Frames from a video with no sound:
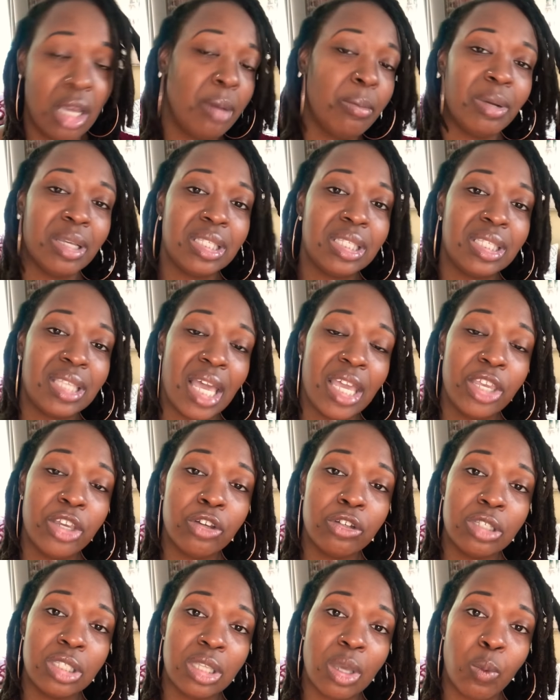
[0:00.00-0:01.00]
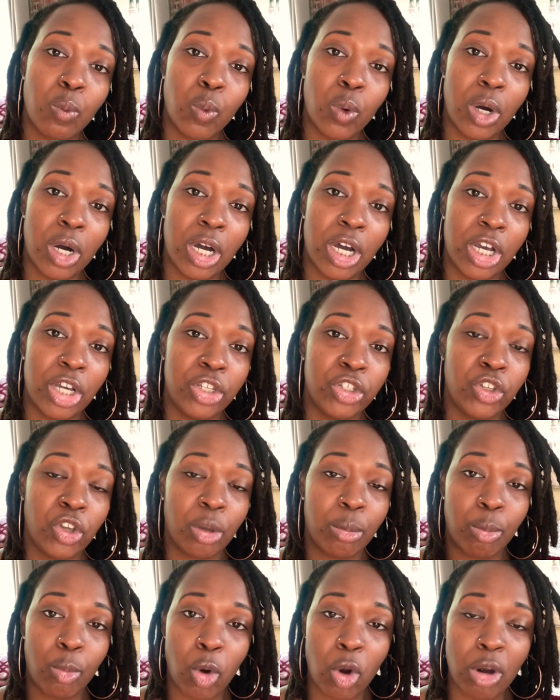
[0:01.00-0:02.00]
But say you're someone,
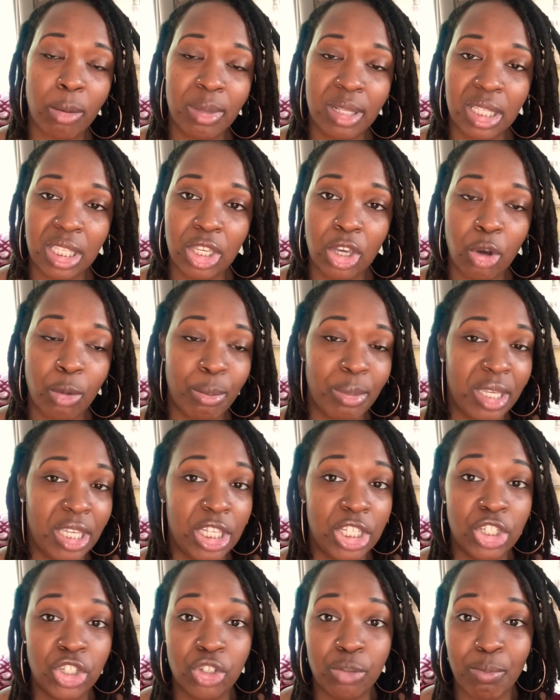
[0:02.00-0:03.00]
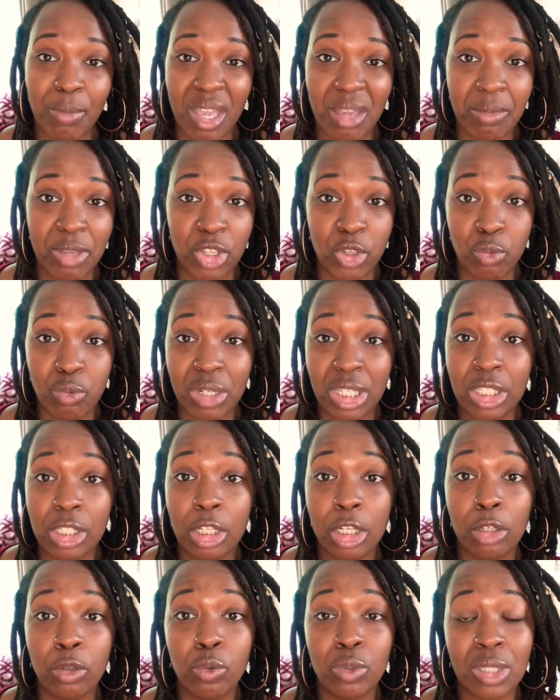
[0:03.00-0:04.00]
you're morbidly obese, maybe you need
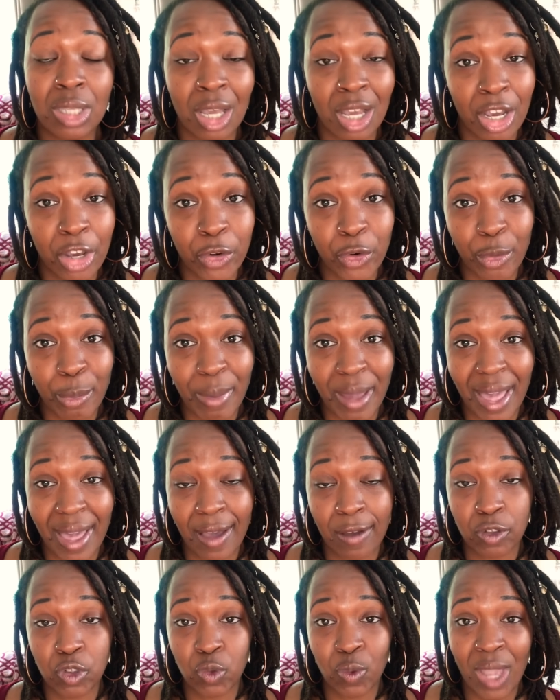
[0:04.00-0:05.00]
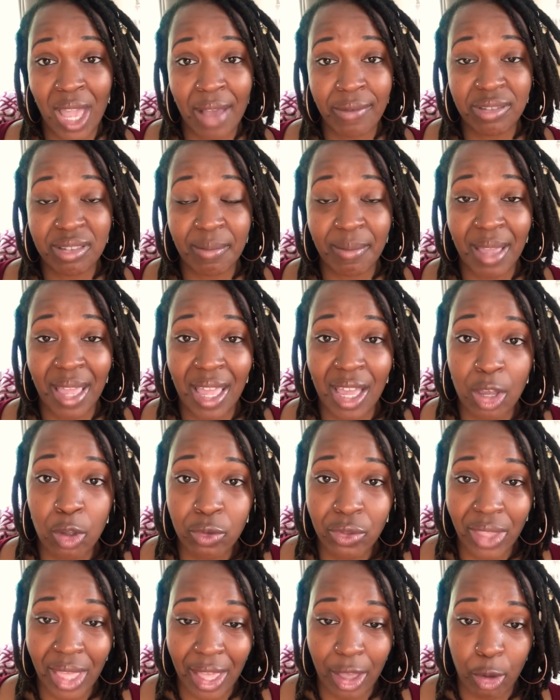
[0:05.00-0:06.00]
to lose 100 pounds, you have some
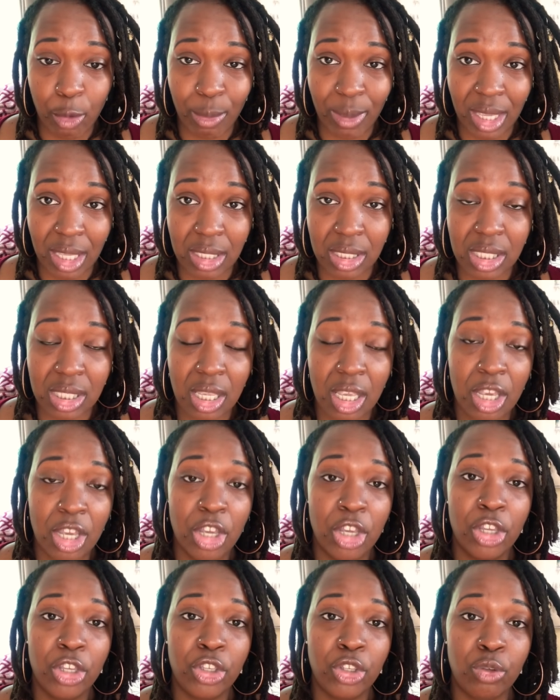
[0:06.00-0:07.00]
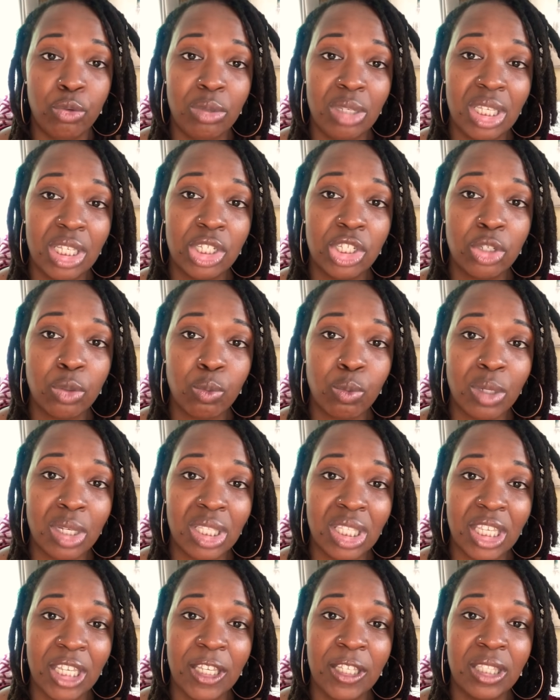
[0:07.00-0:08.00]
health ailments. You need to
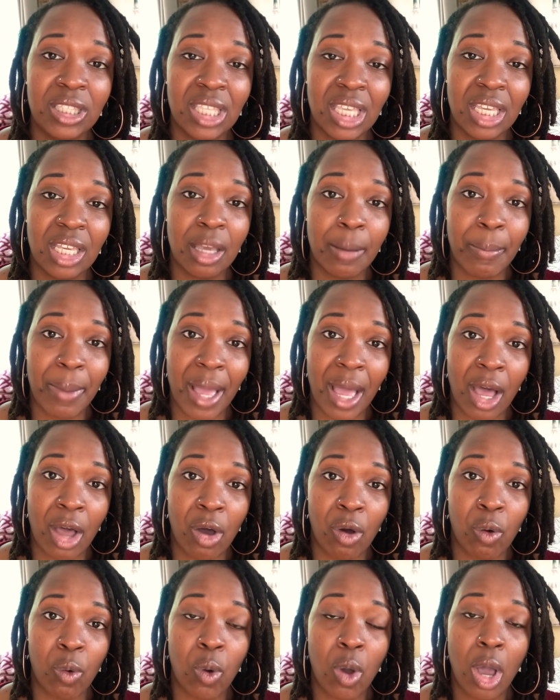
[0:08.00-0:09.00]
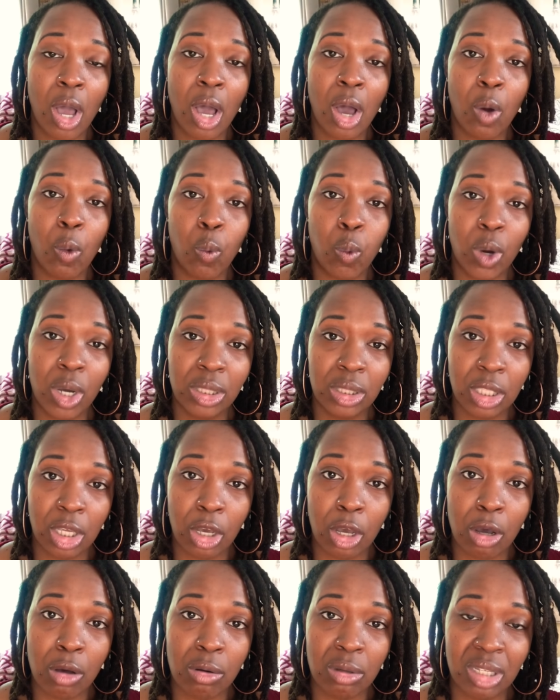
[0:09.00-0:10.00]
really think about what the
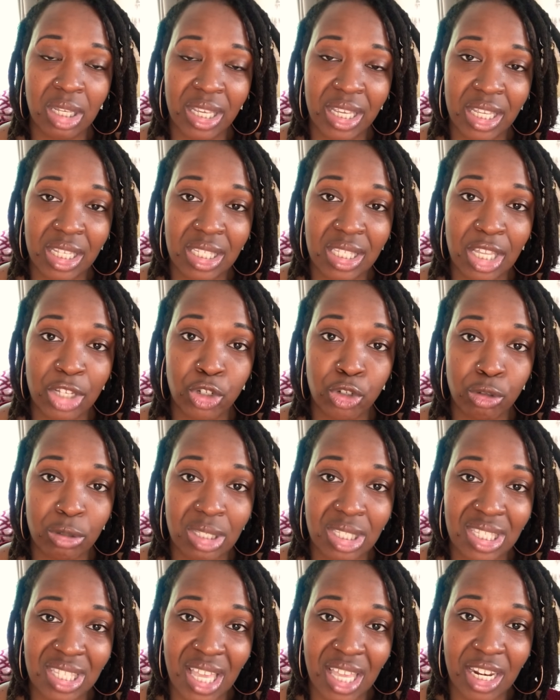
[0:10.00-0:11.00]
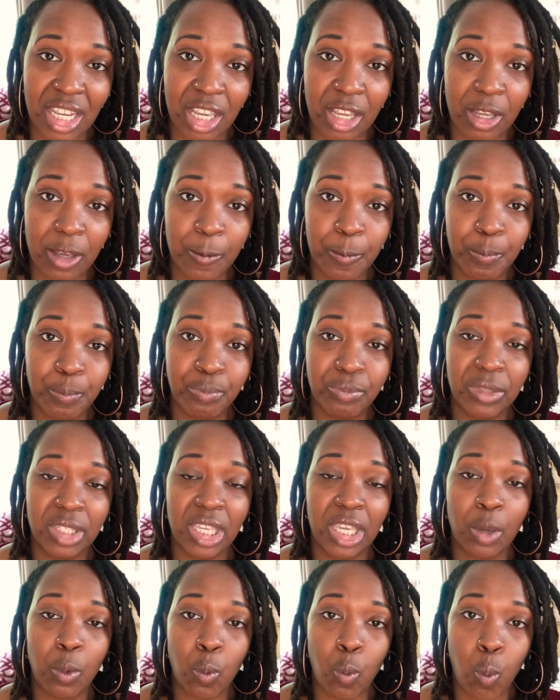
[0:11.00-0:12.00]
goal is that you're setting
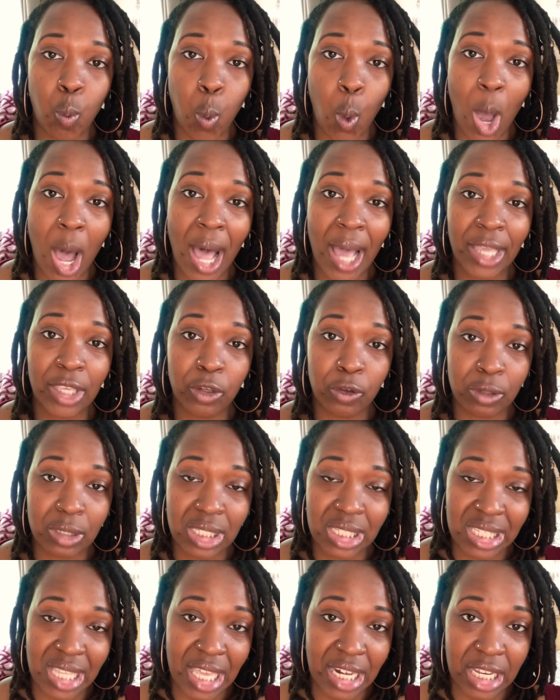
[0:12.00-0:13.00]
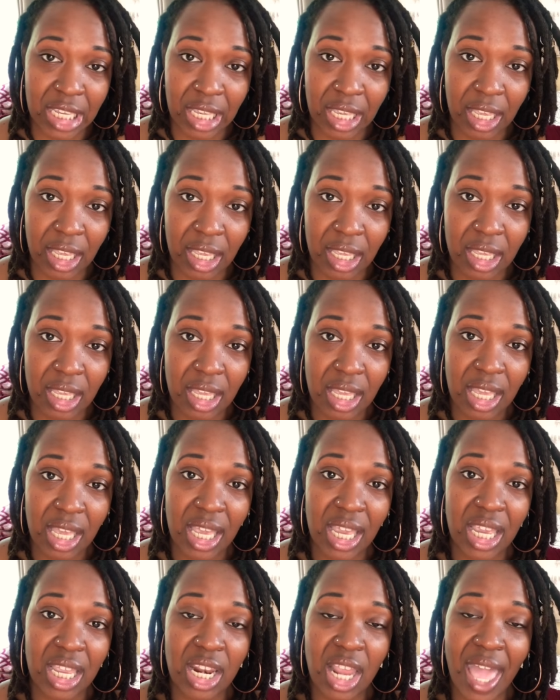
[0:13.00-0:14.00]
and why you're setting it,
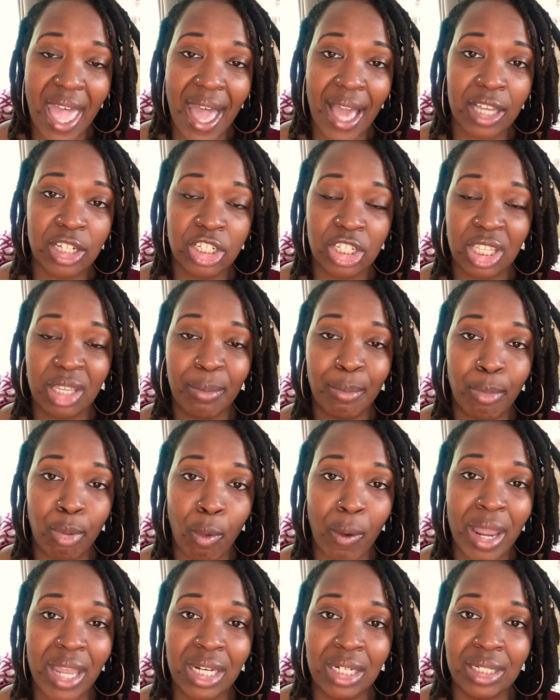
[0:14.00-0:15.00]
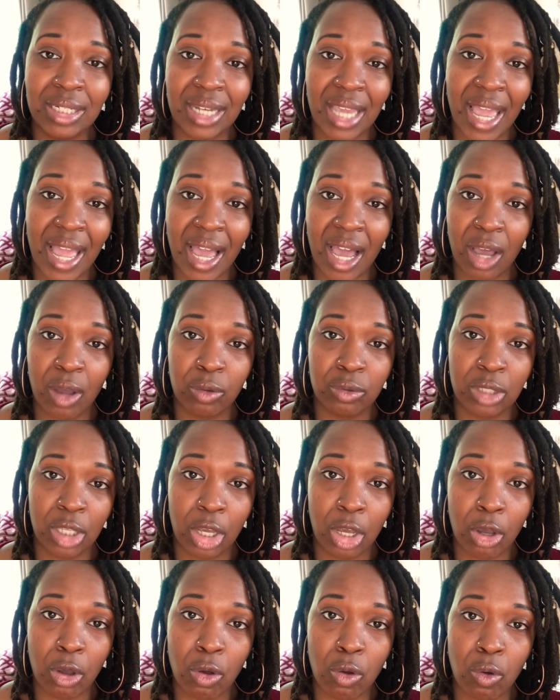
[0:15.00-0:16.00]
and actually break down the
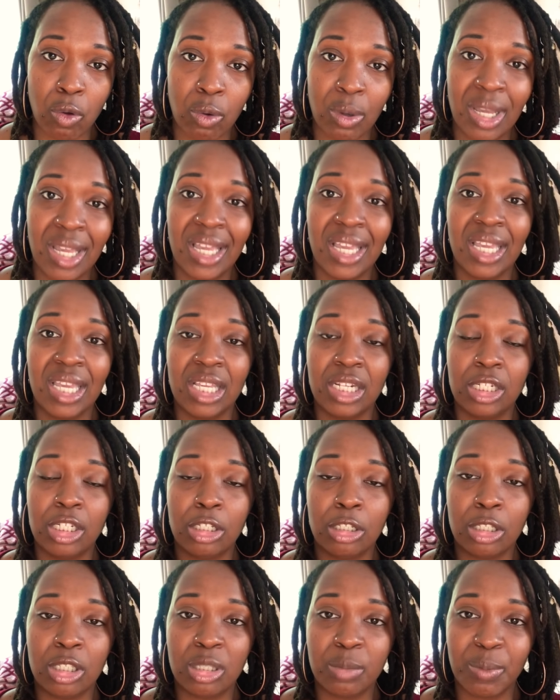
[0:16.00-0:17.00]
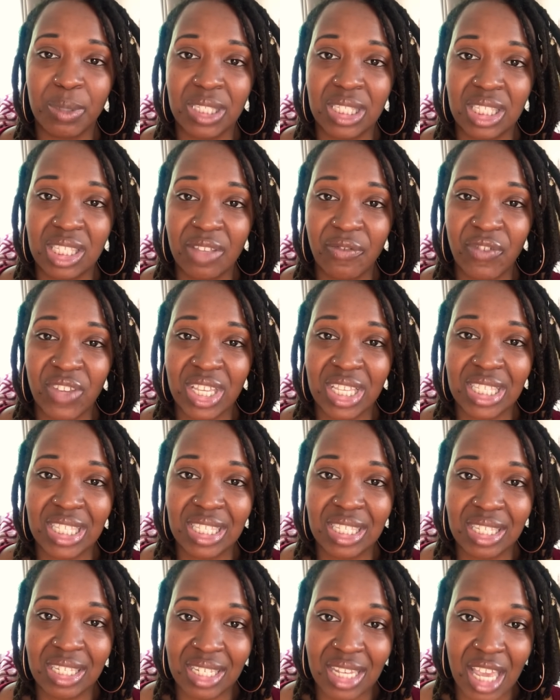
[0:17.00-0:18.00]
goal into specific
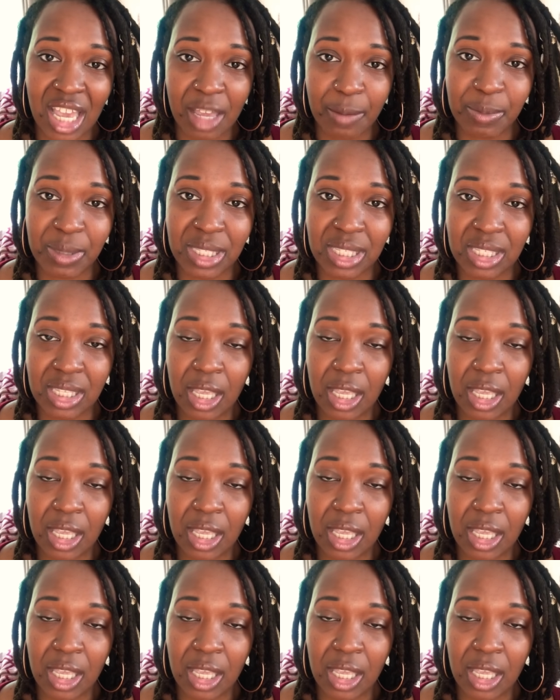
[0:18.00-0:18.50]
steps